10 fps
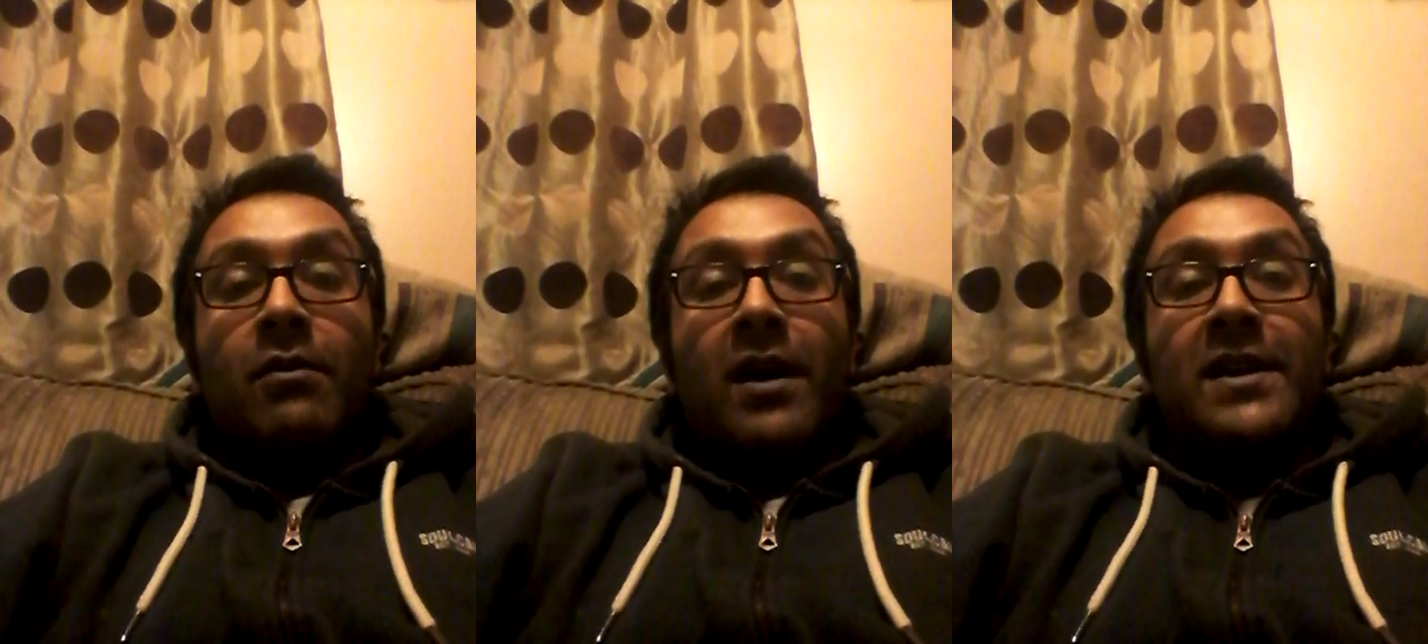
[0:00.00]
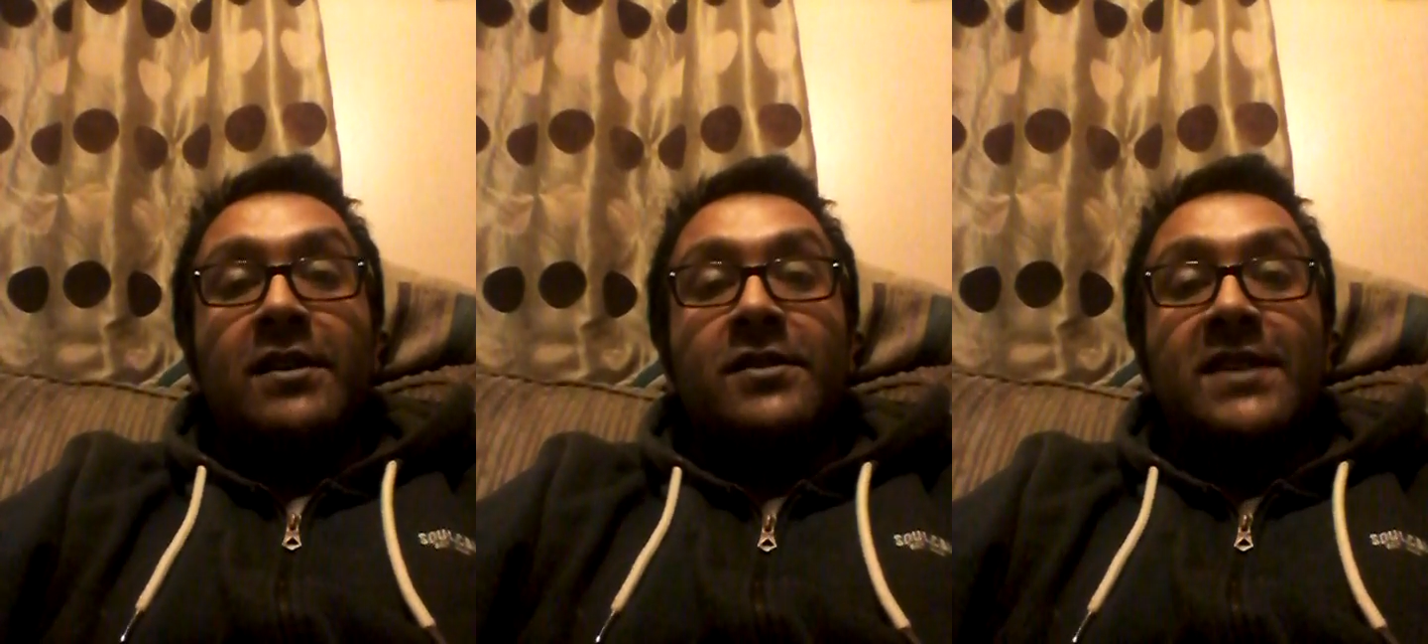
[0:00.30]

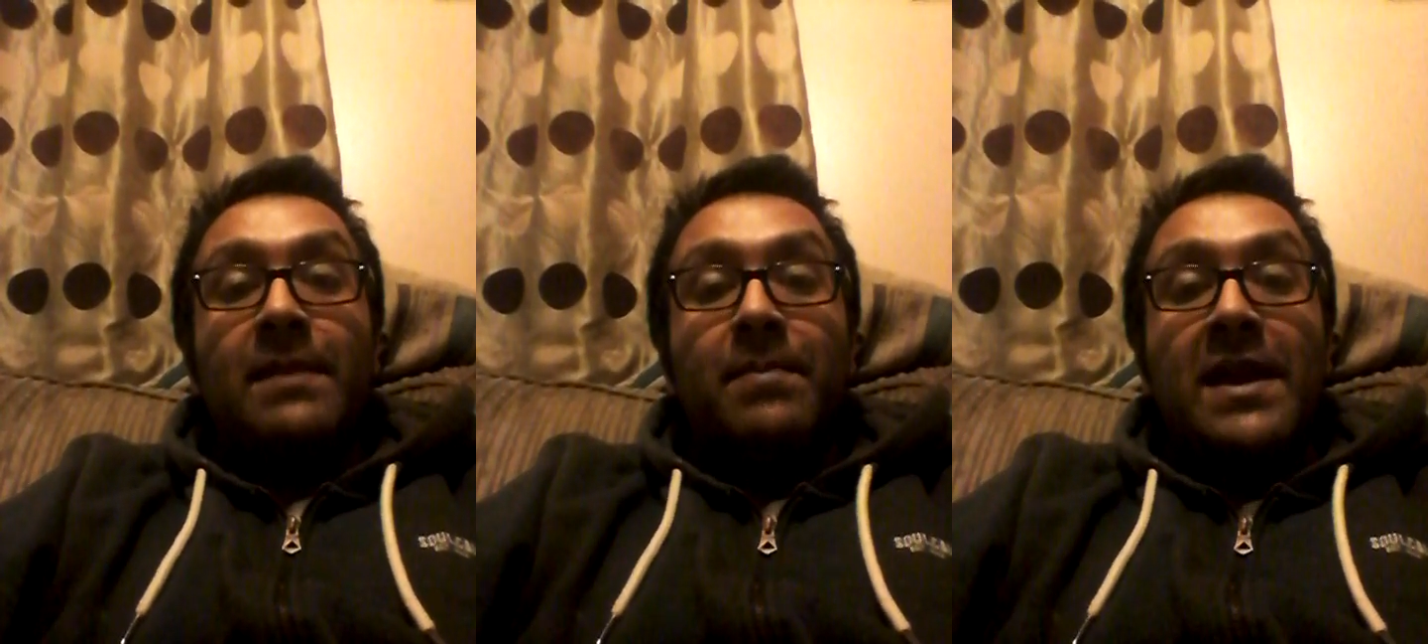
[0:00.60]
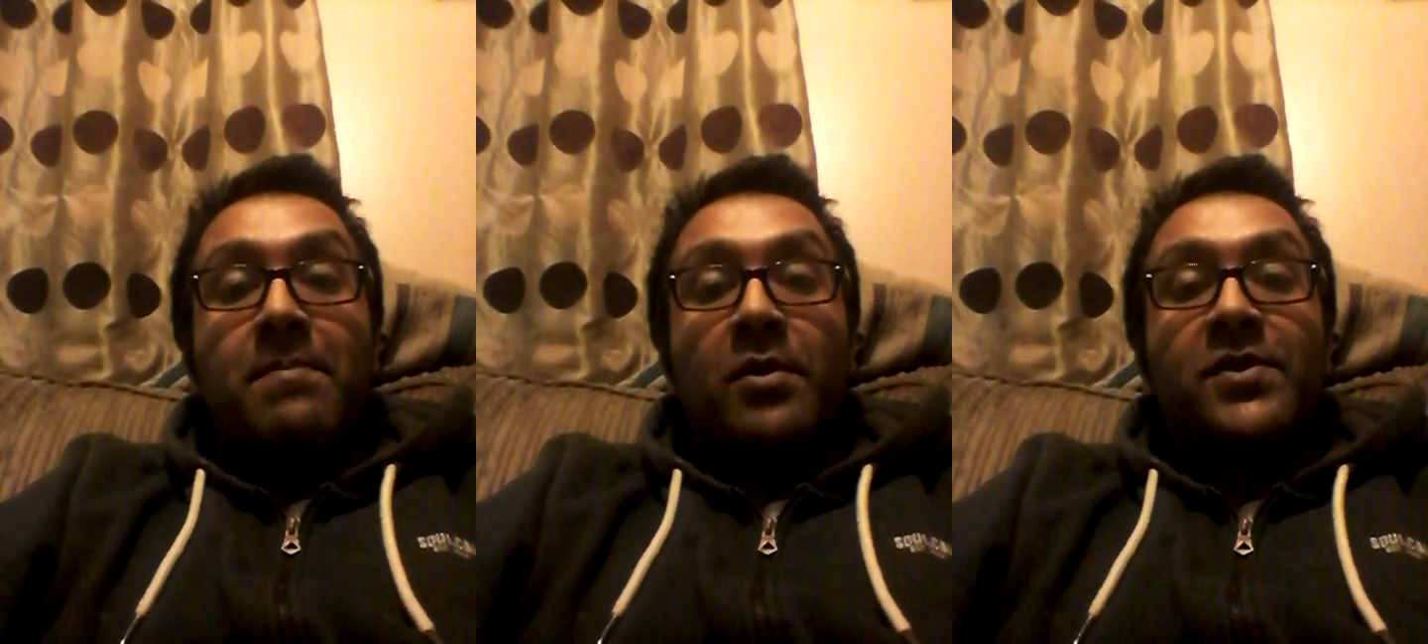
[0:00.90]
Right, you send
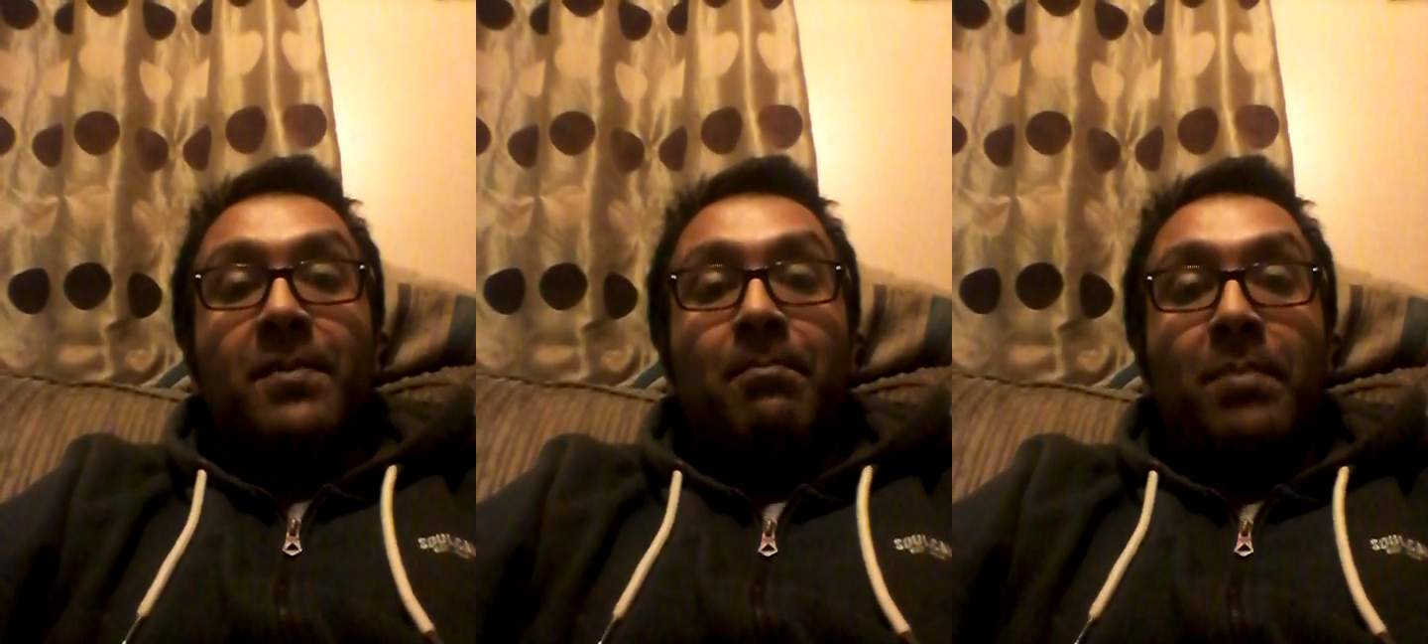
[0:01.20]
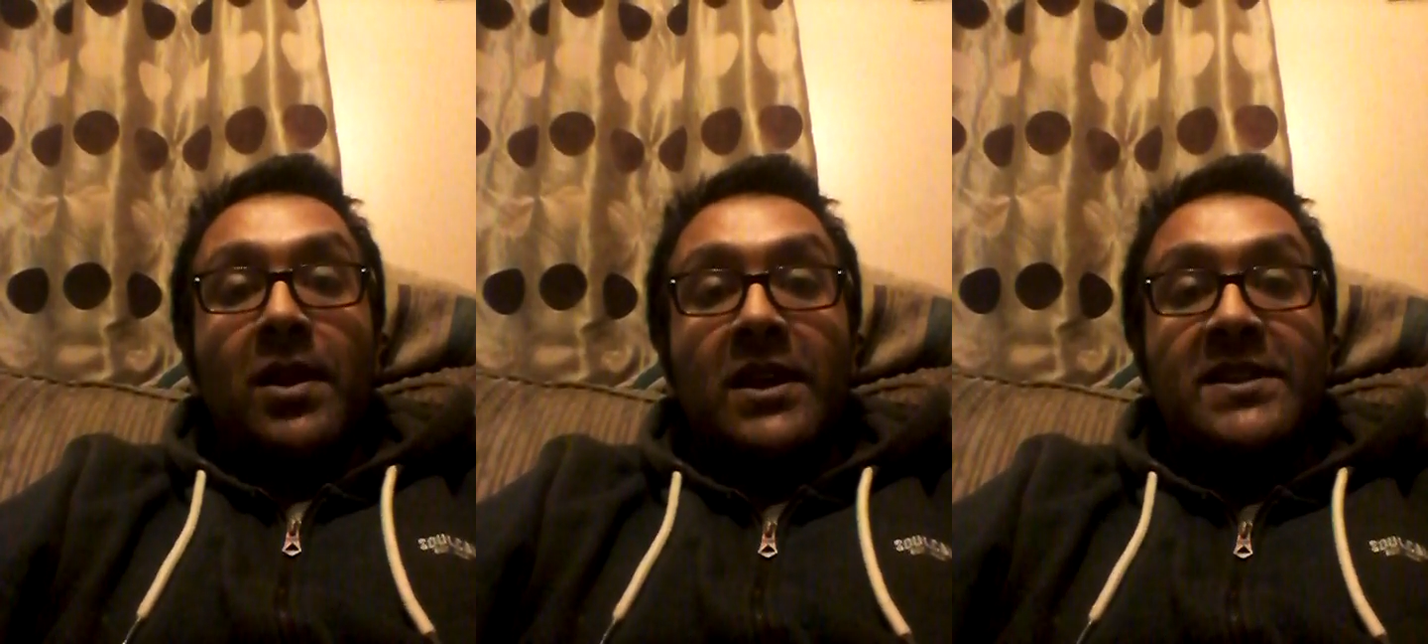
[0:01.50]
people to
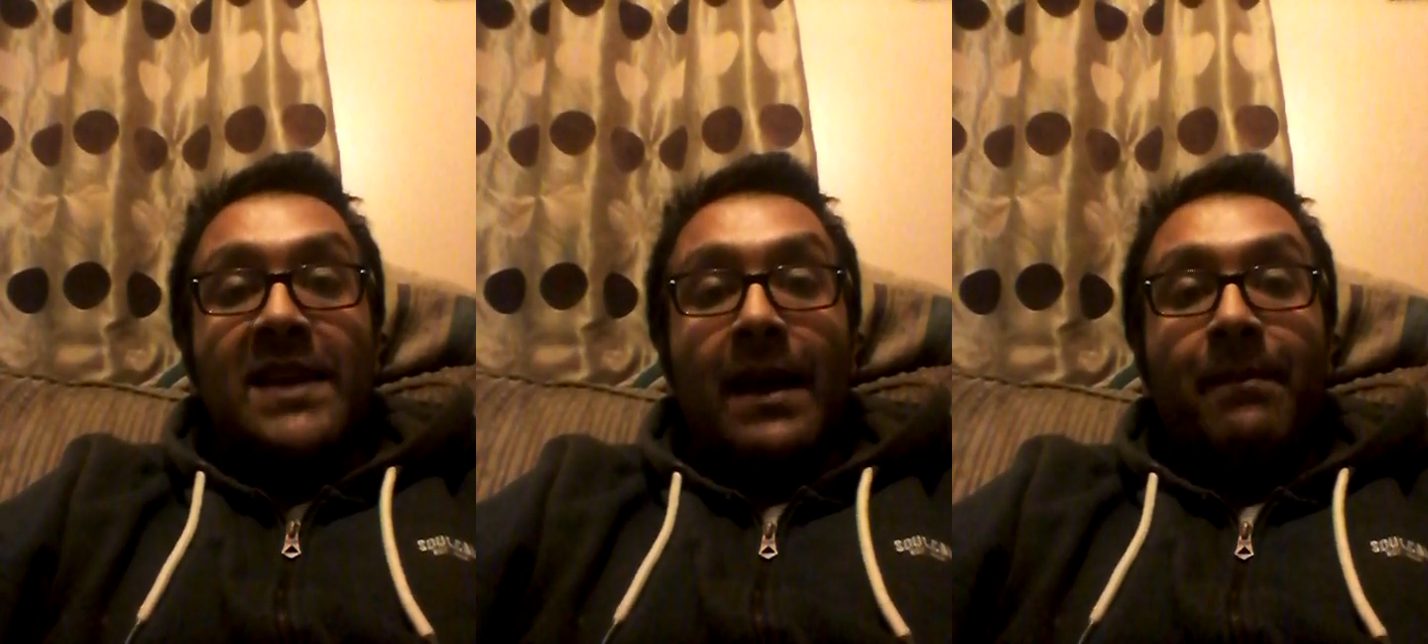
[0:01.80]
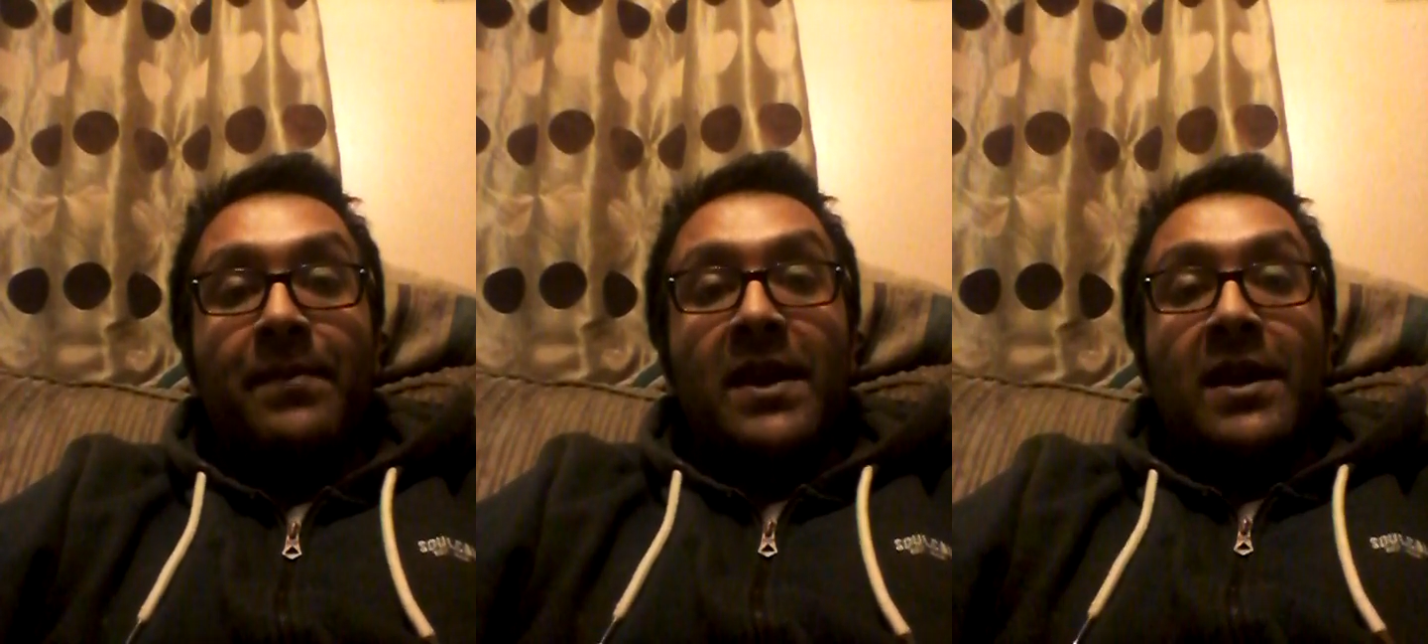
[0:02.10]
bully Sam.